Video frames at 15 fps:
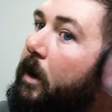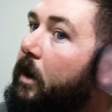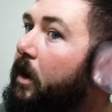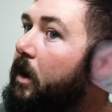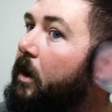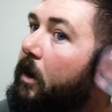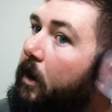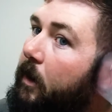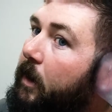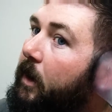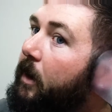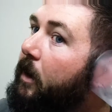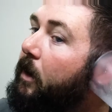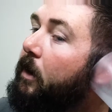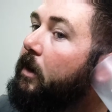Get it on
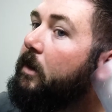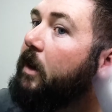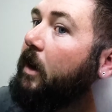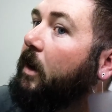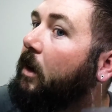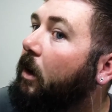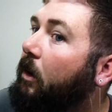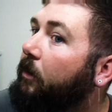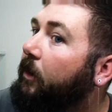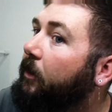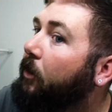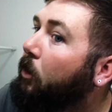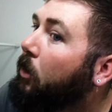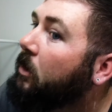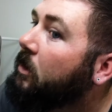there, take it off
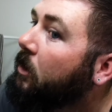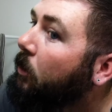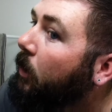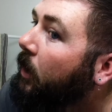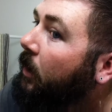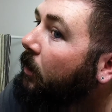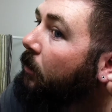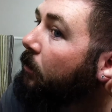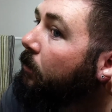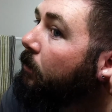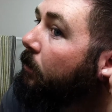every once in a while.